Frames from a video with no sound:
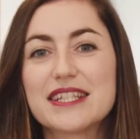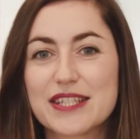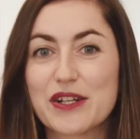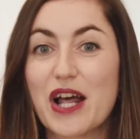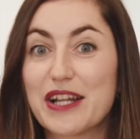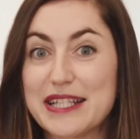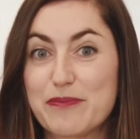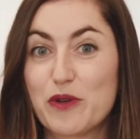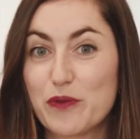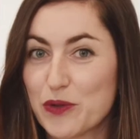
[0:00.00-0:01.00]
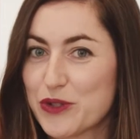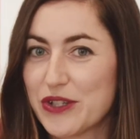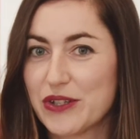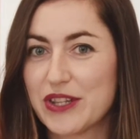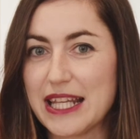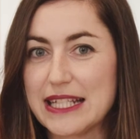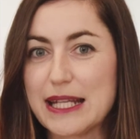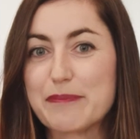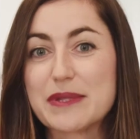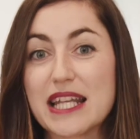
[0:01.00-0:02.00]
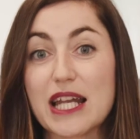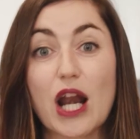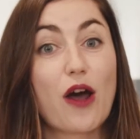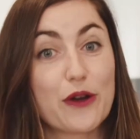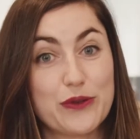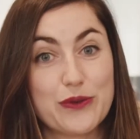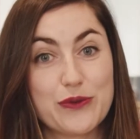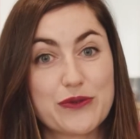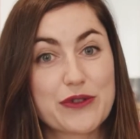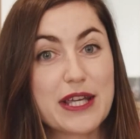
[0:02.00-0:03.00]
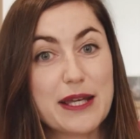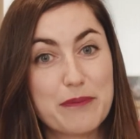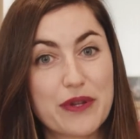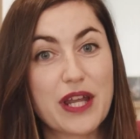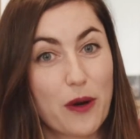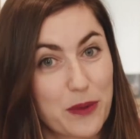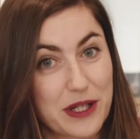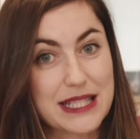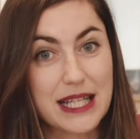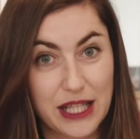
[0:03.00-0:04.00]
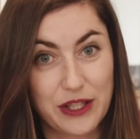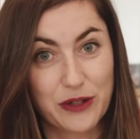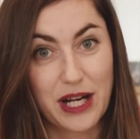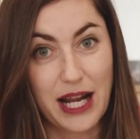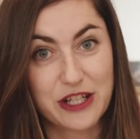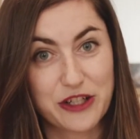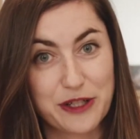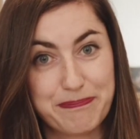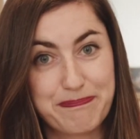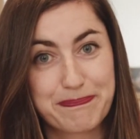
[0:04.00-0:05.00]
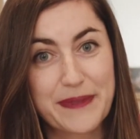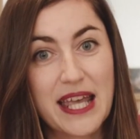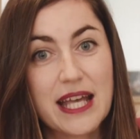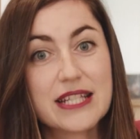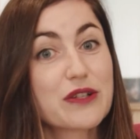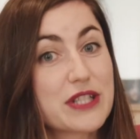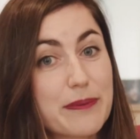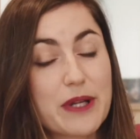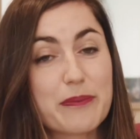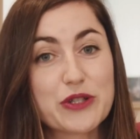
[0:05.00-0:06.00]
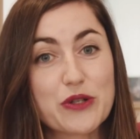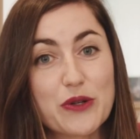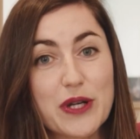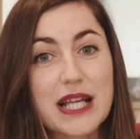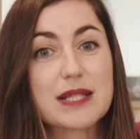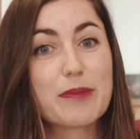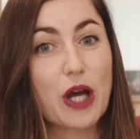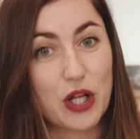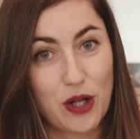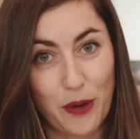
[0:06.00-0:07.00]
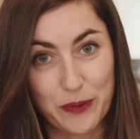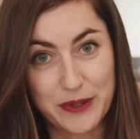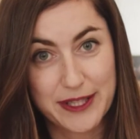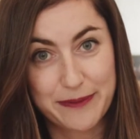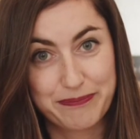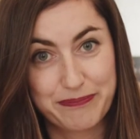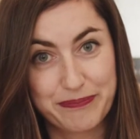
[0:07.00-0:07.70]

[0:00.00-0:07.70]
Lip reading: So now let's move on to the tips that allow you to keep the artworks in your collection. So tip number 2 is about loans.